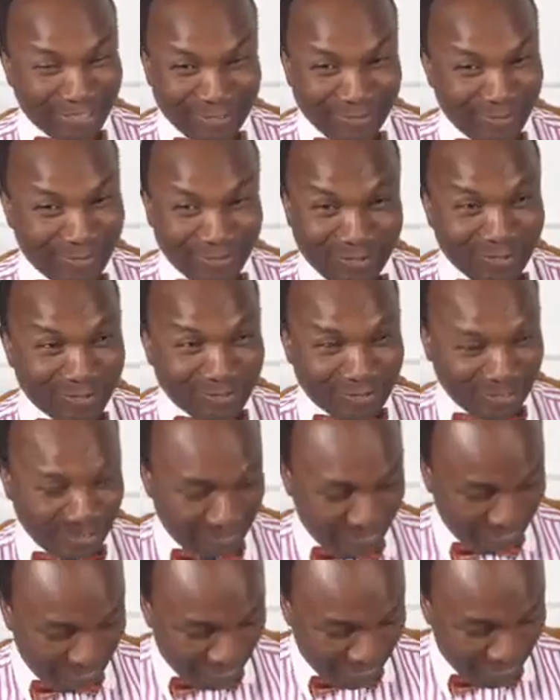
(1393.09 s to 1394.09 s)
doing those
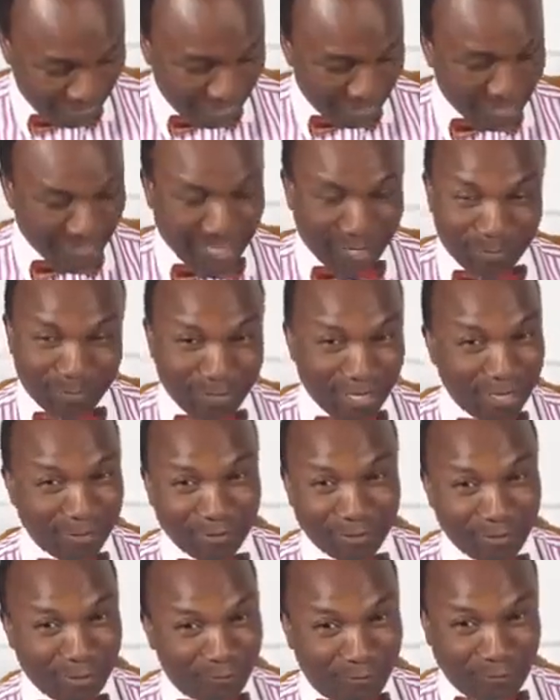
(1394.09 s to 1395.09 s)
things. They blame
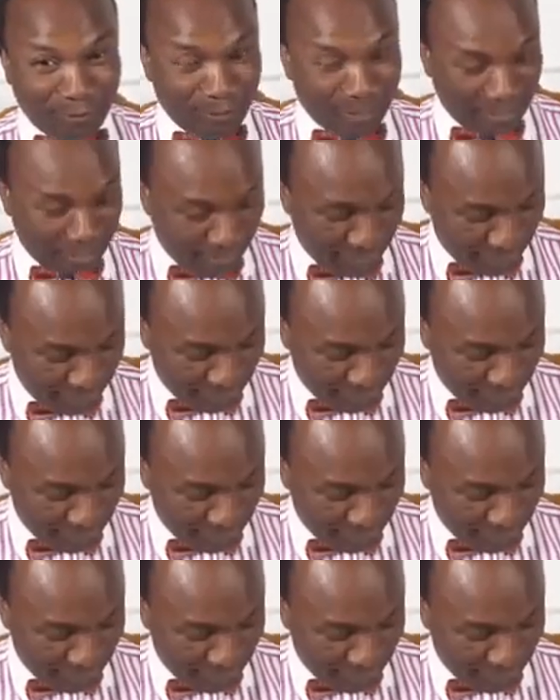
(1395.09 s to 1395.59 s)
you for it.